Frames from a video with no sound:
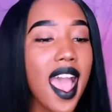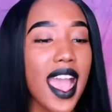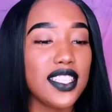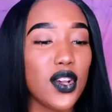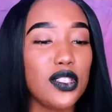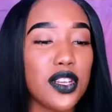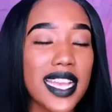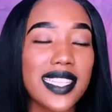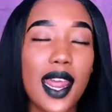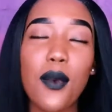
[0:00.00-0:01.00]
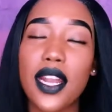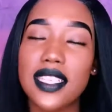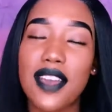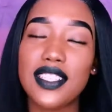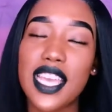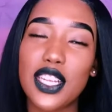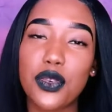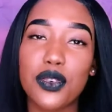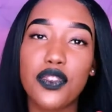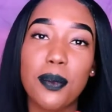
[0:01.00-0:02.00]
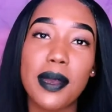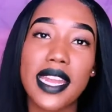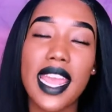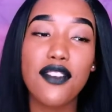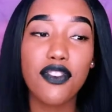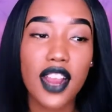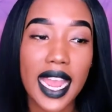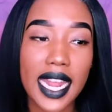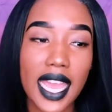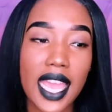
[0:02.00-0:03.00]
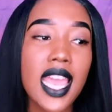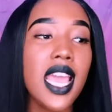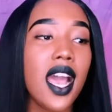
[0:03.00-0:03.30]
I told you guys that I wanted to have a schedule for Monday and Friday,